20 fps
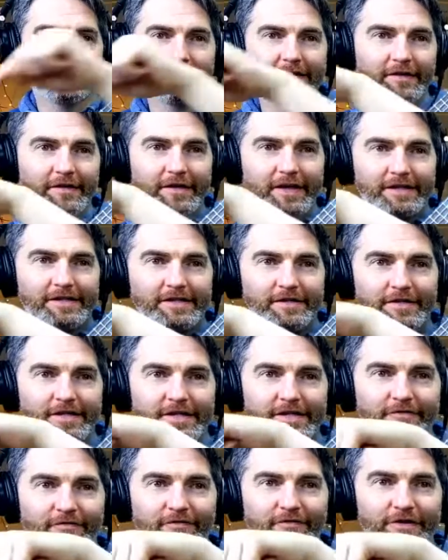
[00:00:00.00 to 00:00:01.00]
Okay, so this
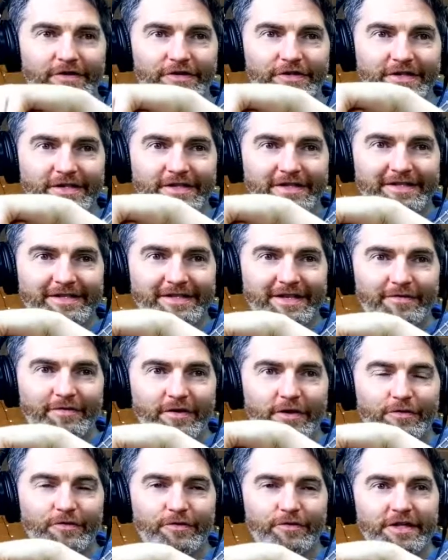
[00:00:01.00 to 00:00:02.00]
first
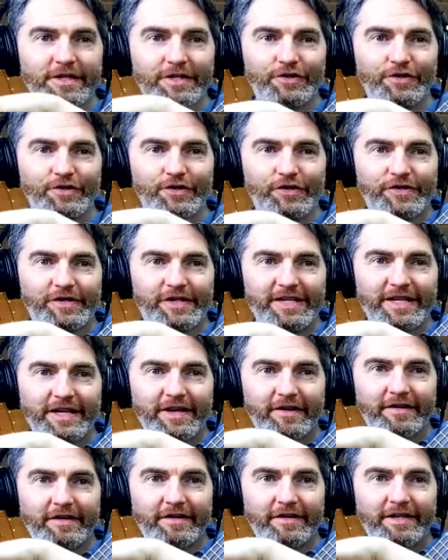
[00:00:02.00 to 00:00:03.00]
0 just
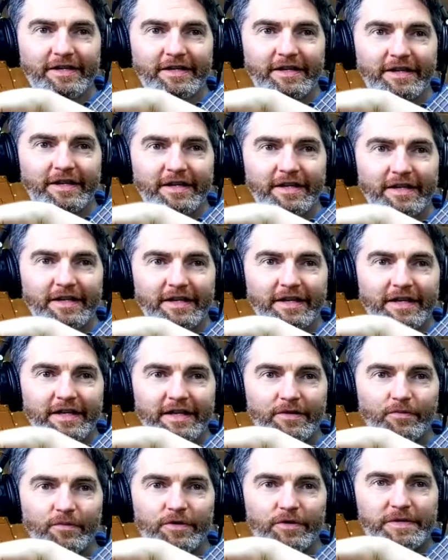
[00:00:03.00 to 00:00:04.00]
here,
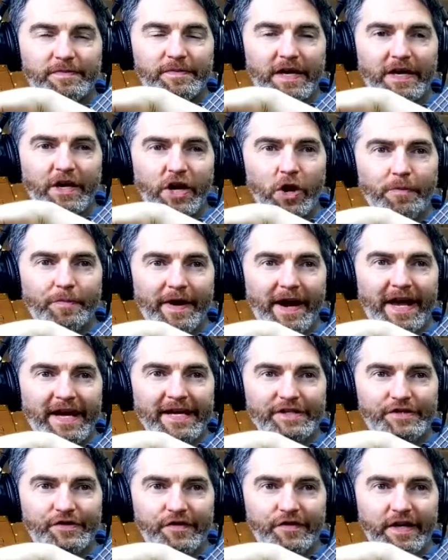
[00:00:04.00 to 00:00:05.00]
we just play an open A
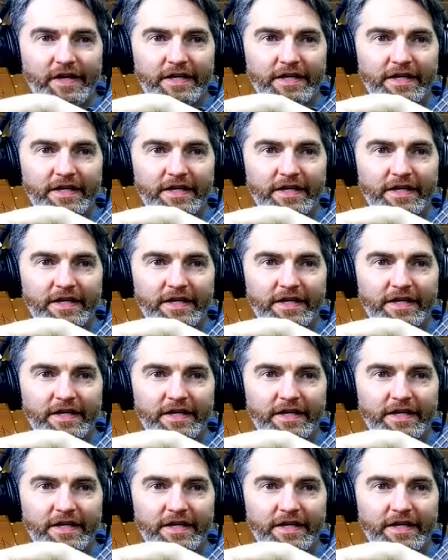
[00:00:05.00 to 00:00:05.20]
string.